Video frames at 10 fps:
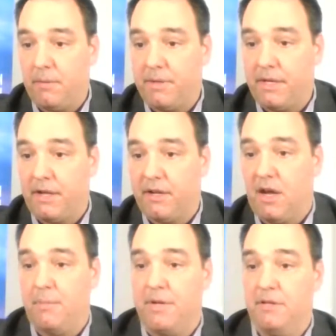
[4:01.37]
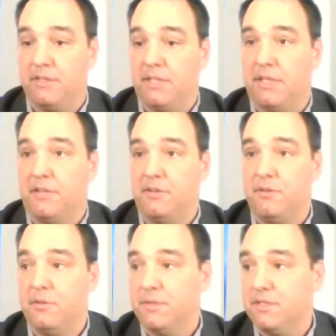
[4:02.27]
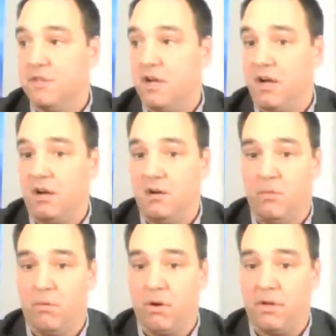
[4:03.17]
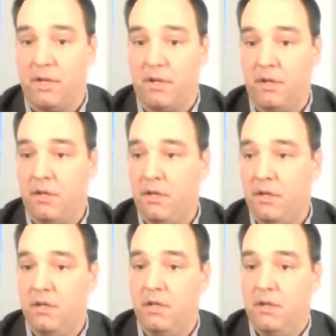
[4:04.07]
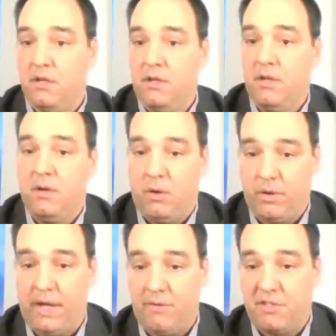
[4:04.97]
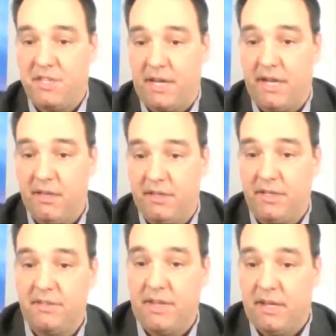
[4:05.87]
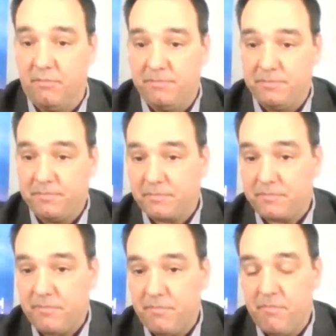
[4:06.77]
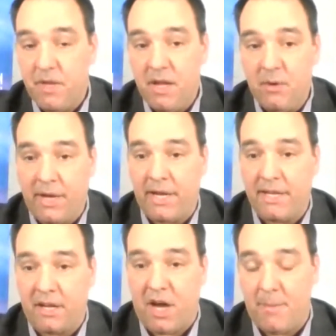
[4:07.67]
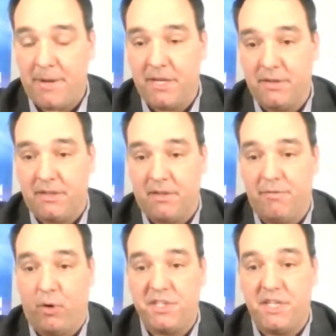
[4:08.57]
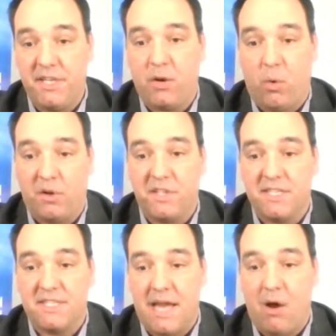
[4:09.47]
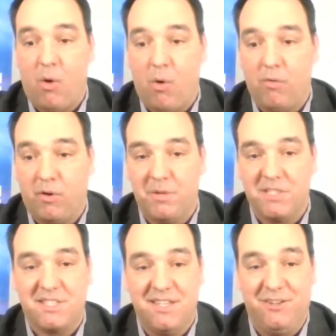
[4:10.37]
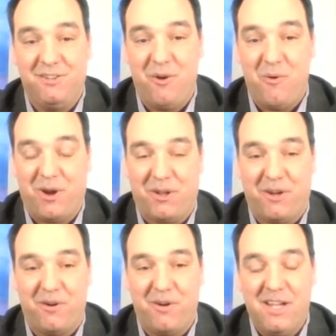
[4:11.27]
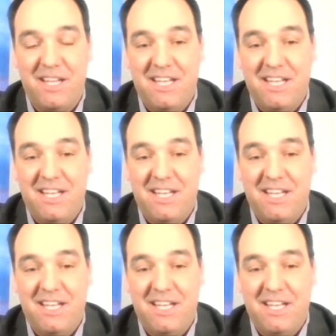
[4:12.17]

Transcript: Getting a comment here saying that YouTube is not working. Well, we have our tech guy look into that. We're getting a comment here that the 14-day quarantine is now over, but still nowhere to go.